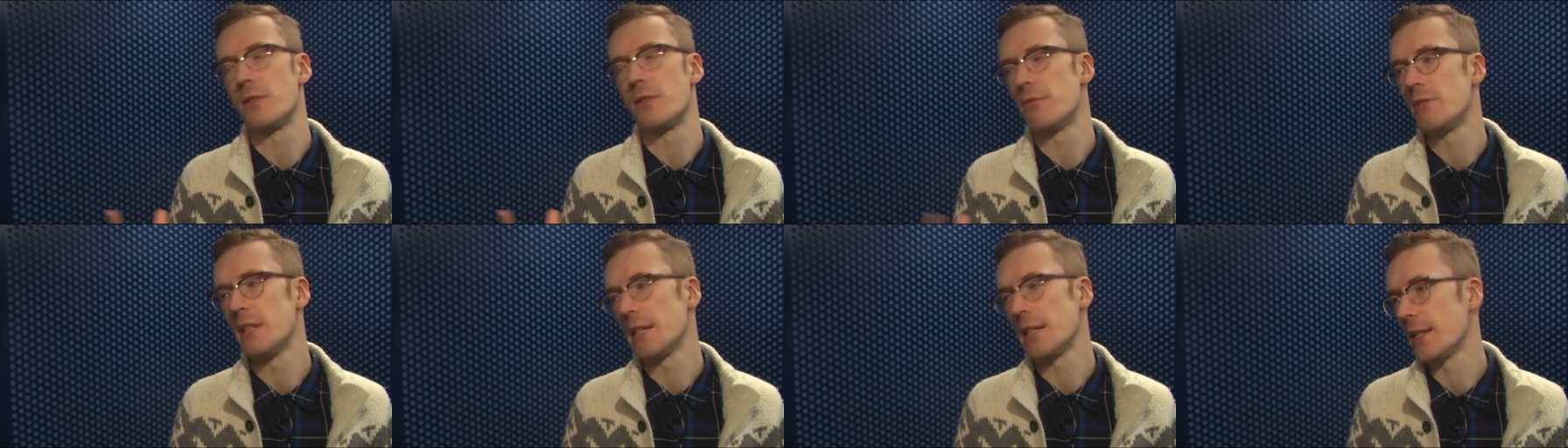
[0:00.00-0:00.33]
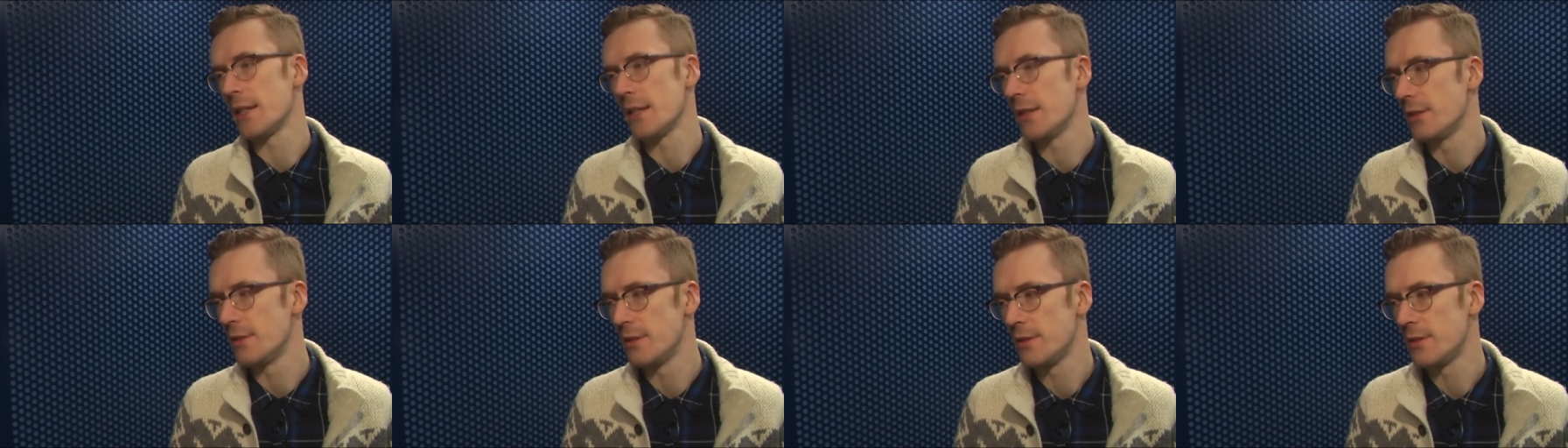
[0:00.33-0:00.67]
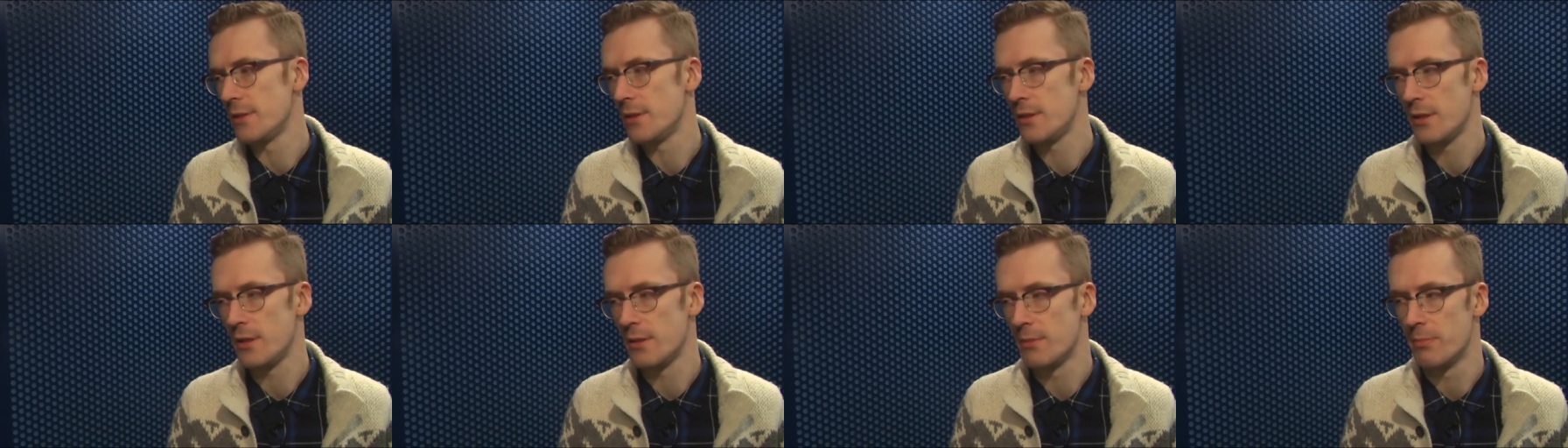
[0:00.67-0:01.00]
It's ridiculous.
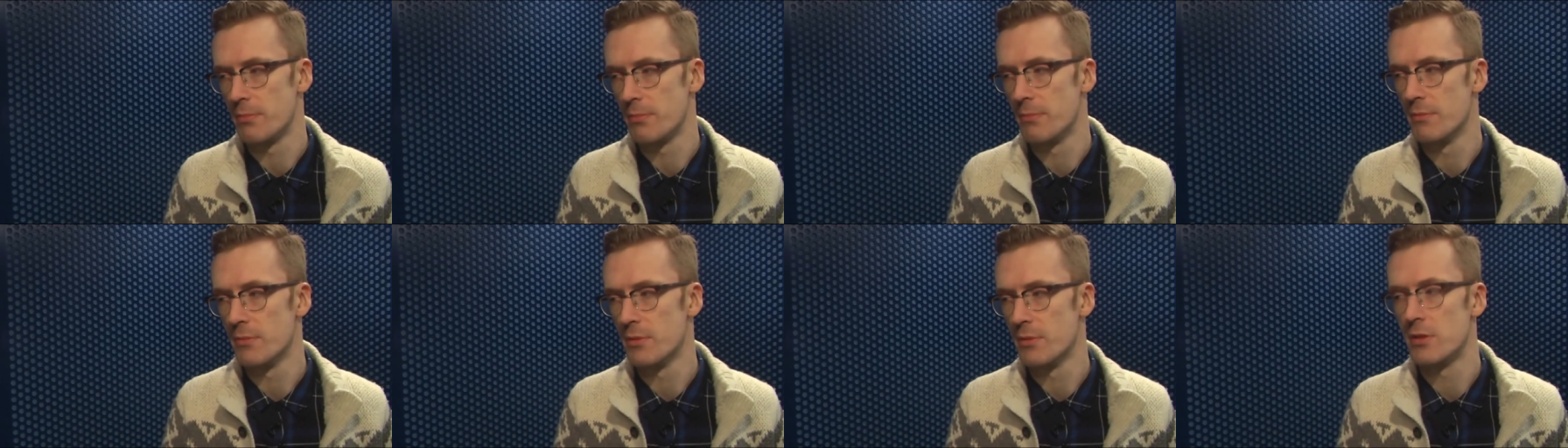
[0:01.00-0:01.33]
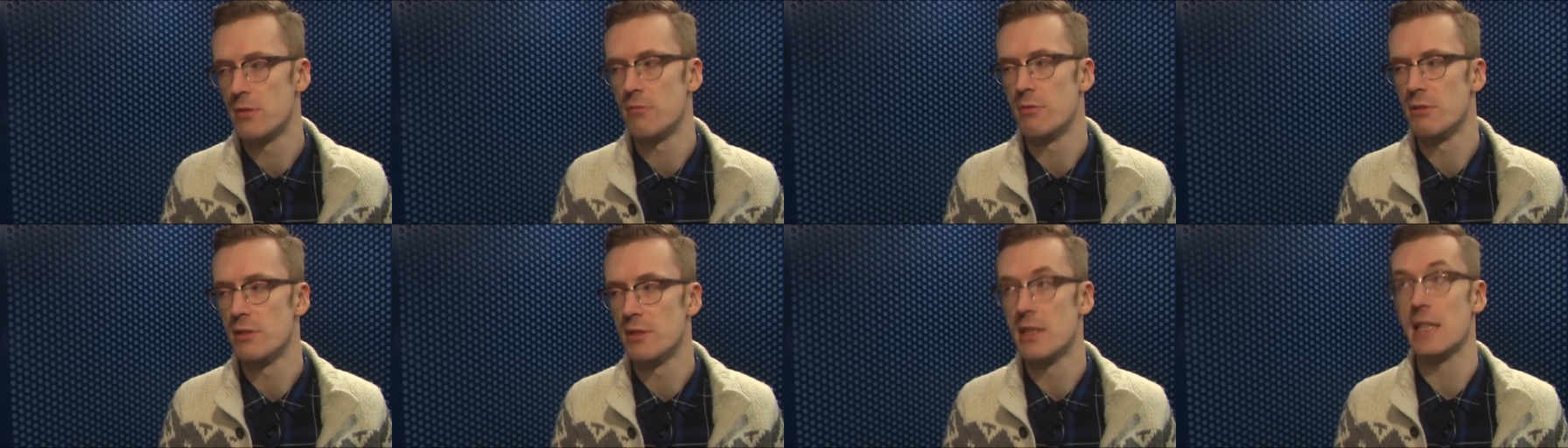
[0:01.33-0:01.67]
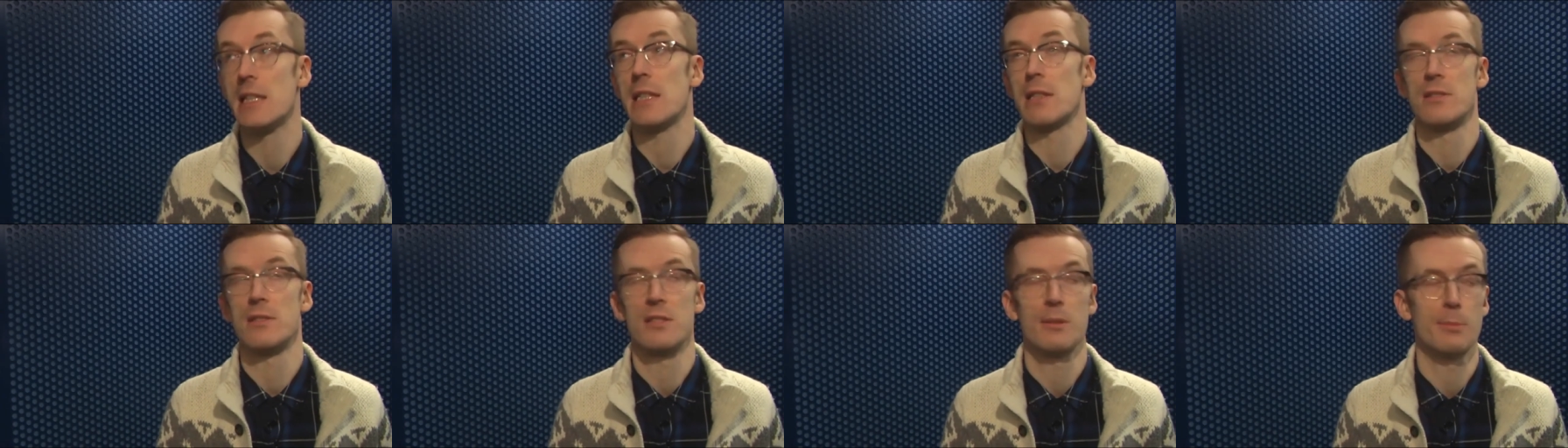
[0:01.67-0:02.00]
It's such a
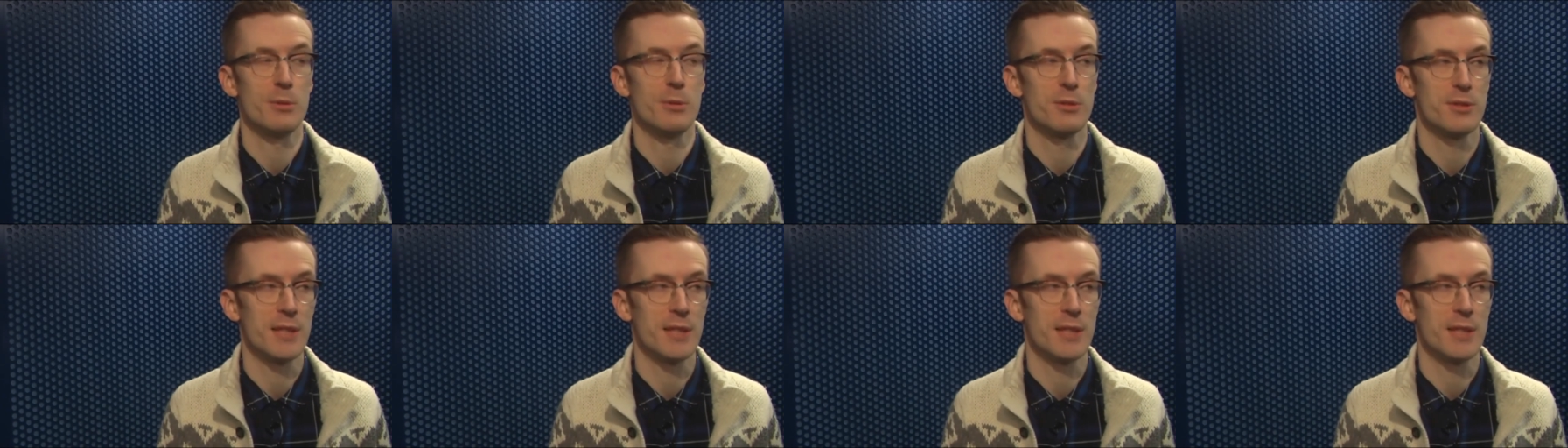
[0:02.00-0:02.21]
ridiculous double